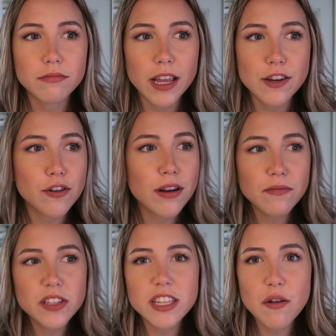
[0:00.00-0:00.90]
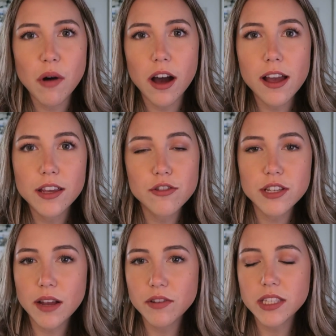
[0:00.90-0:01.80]
And you don't have to say why, you
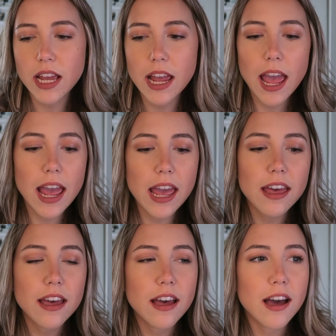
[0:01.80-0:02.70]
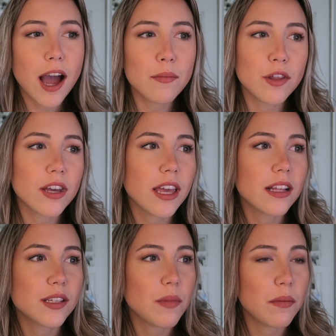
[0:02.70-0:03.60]
just have to say, hey, I'm
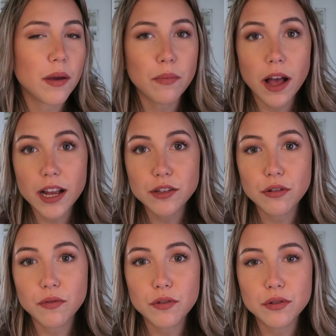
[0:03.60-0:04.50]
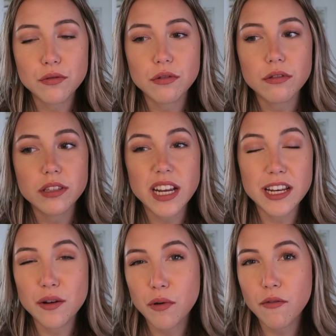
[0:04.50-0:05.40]
looking to maybe apply to a few schools. I
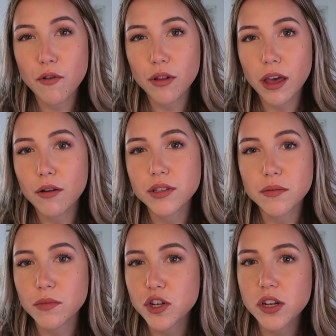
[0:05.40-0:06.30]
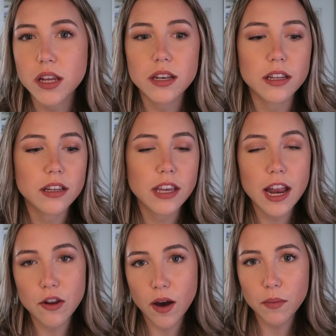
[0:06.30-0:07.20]
need a portfolio submission.
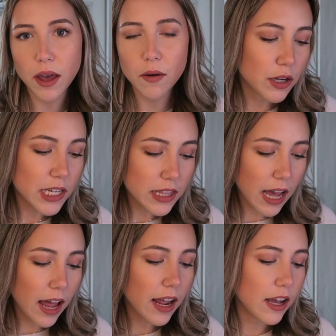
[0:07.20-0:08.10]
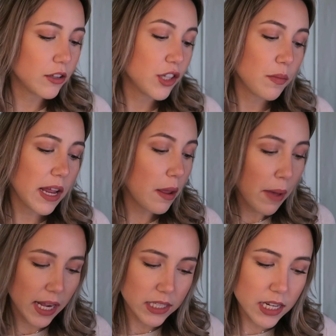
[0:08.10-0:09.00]
Can you help me out? So I did that. I also made a
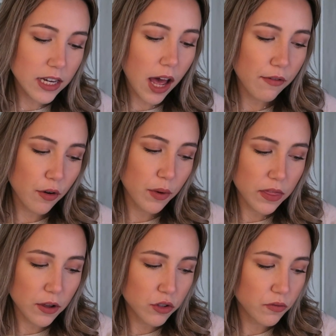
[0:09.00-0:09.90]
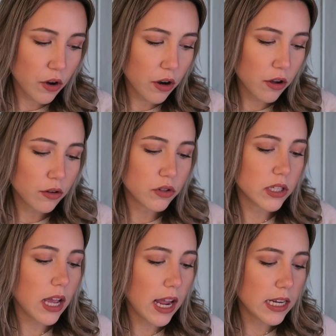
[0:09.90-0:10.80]
magazine cover with those
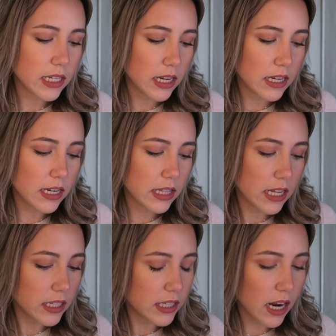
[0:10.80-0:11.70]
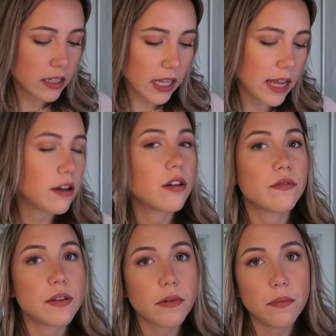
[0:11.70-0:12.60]
photos. I did the inside layout of
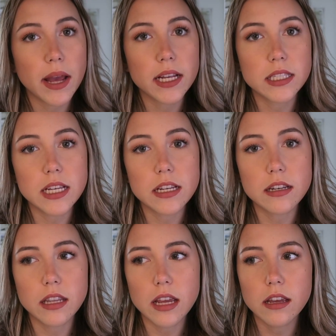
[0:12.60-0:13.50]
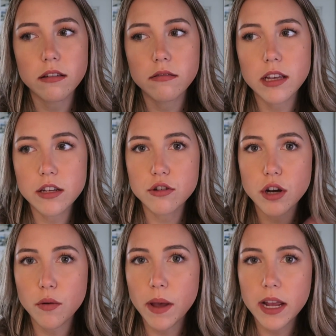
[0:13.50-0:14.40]
a magazine, like
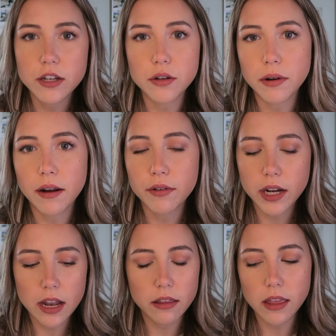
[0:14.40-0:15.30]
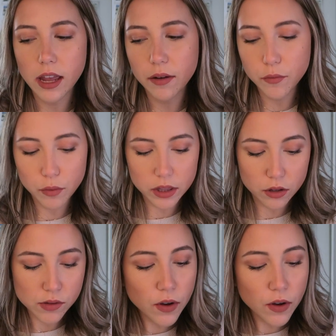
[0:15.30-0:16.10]
intro page or whatever kind of thing with those